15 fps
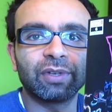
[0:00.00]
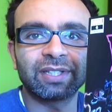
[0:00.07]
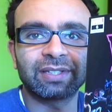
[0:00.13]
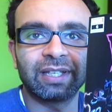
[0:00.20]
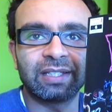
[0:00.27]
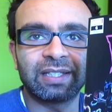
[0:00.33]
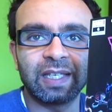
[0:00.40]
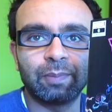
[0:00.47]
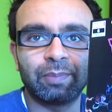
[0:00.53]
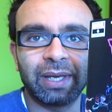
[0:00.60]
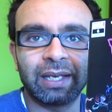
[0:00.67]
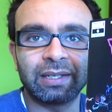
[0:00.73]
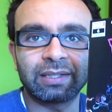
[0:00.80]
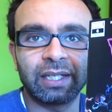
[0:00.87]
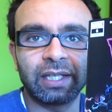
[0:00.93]
since he
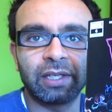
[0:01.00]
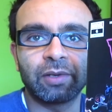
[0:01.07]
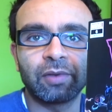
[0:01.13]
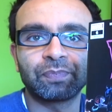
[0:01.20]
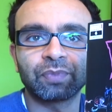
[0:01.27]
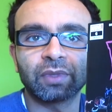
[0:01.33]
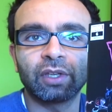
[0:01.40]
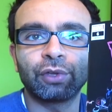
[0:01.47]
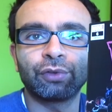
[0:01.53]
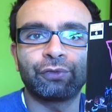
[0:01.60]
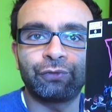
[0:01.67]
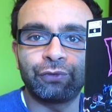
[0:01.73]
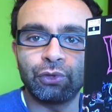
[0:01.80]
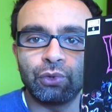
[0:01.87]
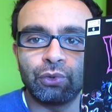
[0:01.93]
basically
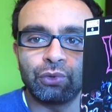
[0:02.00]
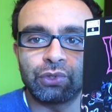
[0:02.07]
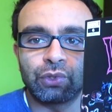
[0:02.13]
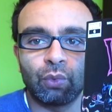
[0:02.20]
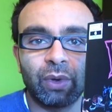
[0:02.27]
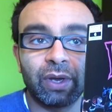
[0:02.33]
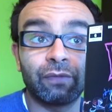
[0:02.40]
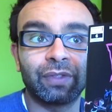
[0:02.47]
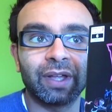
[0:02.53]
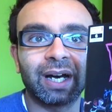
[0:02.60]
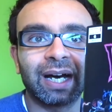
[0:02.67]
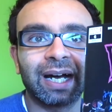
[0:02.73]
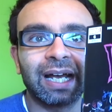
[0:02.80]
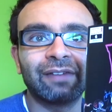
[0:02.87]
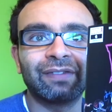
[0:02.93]
fused with the
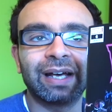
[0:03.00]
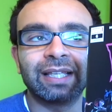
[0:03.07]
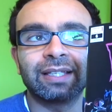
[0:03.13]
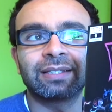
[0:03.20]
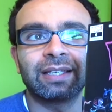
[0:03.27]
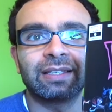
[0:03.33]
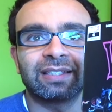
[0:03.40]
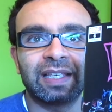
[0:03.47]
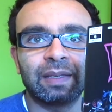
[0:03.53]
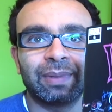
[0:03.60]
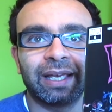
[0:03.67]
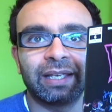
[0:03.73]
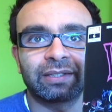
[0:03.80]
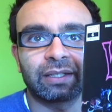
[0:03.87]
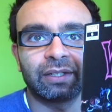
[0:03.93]
Hive and since he
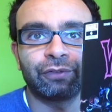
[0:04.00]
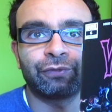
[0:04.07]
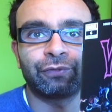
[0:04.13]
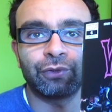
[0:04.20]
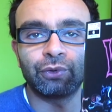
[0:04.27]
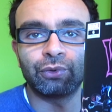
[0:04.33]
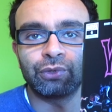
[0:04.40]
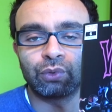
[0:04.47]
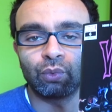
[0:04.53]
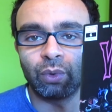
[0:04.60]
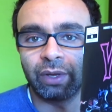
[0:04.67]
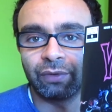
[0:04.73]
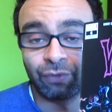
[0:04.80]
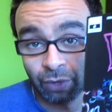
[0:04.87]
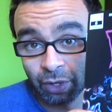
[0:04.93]
basically fused
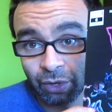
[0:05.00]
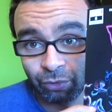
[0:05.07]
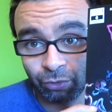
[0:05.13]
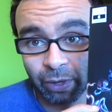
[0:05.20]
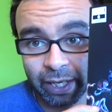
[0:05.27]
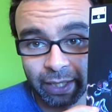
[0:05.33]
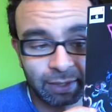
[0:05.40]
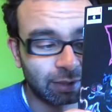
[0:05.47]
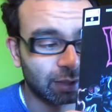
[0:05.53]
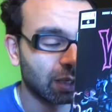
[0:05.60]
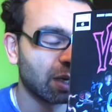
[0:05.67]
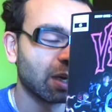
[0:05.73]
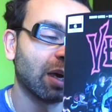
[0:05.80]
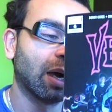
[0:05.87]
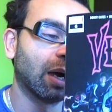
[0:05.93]
with Rex.
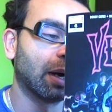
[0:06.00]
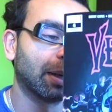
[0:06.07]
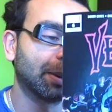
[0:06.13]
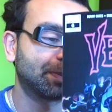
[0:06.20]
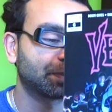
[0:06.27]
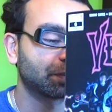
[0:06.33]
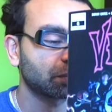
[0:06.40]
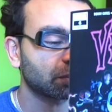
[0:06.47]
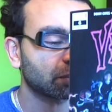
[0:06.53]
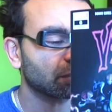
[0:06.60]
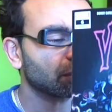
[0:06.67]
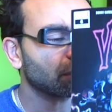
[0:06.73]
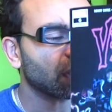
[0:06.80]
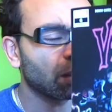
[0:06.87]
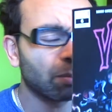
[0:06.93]
But
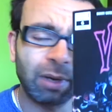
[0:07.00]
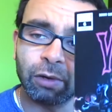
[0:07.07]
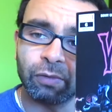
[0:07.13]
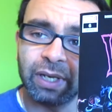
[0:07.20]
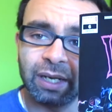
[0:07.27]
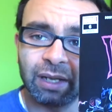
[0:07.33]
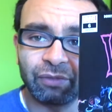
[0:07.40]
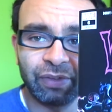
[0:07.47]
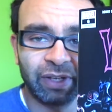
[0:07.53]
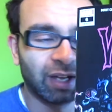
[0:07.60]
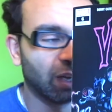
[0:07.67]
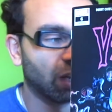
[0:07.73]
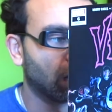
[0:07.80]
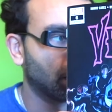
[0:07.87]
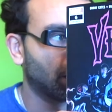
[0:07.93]
I really love it.
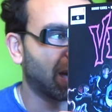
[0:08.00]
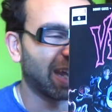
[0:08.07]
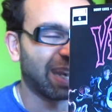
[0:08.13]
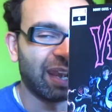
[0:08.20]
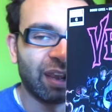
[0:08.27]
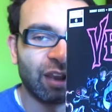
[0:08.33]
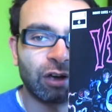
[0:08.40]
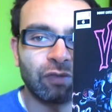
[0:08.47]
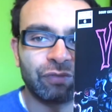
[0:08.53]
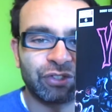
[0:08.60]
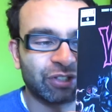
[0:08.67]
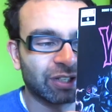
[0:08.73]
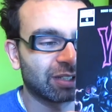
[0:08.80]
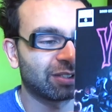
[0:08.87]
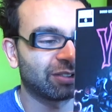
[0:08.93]
I love
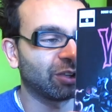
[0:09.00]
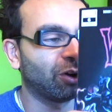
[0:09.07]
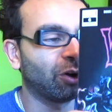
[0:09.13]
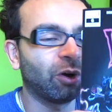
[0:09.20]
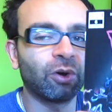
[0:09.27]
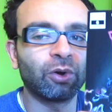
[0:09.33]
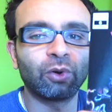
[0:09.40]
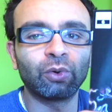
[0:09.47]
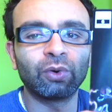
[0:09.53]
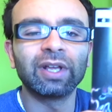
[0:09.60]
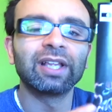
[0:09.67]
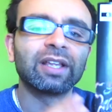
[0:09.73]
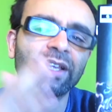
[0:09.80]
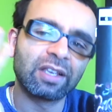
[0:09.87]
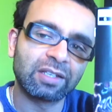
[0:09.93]
just the whole
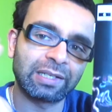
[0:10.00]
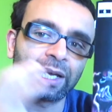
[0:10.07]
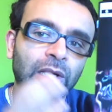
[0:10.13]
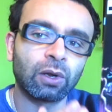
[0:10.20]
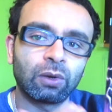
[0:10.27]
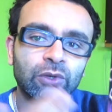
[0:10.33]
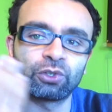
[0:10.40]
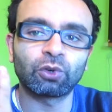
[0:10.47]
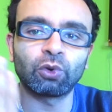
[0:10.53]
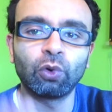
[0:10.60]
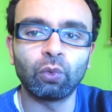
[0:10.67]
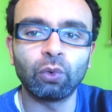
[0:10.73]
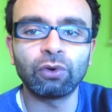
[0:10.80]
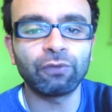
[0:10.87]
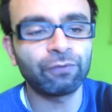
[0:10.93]

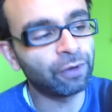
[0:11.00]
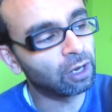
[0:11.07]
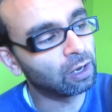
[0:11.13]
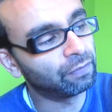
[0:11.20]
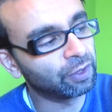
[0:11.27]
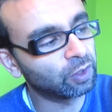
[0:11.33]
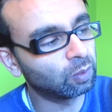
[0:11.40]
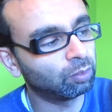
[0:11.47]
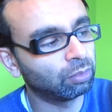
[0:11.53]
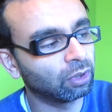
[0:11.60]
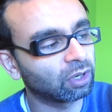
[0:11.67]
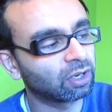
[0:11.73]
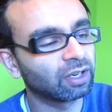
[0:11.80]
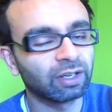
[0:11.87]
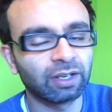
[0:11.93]
psychological warfare of this
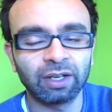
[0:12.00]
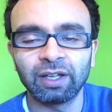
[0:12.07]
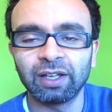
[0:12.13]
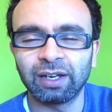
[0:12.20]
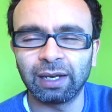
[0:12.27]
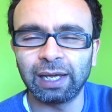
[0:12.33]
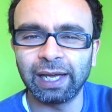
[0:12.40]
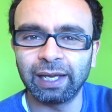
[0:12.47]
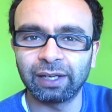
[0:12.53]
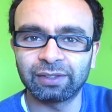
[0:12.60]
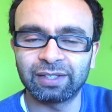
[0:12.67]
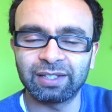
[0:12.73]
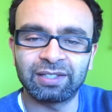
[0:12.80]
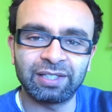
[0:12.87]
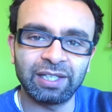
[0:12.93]
book.
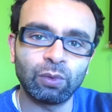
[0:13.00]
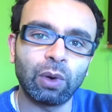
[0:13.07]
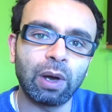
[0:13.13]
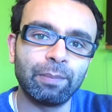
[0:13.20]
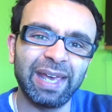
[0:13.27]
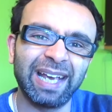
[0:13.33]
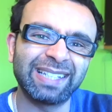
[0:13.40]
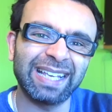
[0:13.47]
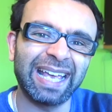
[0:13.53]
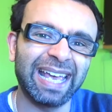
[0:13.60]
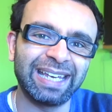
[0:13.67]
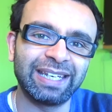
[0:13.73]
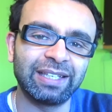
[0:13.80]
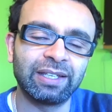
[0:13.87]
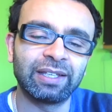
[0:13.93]
Like, to see what makes
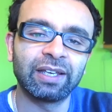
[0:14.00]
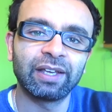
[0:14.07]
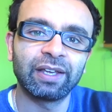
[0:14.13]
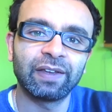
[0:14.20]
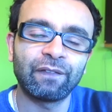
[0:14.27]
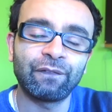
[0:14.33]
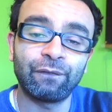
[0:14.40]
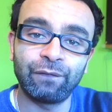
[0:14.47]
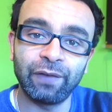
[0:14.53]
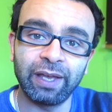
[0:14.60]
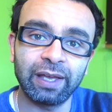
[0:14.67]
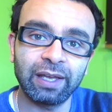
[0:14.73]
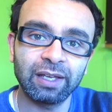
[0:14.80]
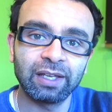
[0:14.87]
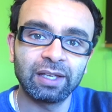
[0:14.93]
Eddie
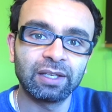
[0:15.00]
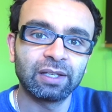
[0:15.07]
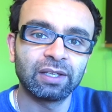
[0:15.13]
fear,